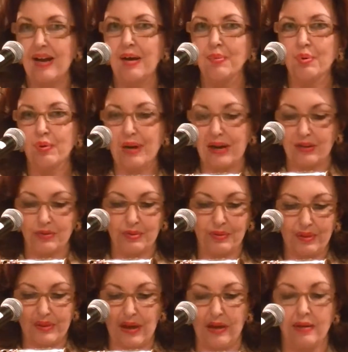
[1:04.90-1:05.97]
I would like to
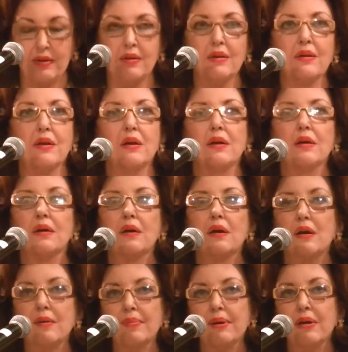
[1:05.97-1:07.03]
thank
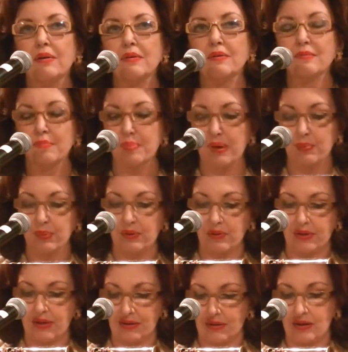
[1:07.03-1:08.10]

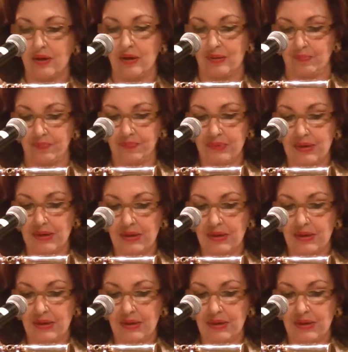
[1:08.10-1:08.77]
ClevelandPeople.com,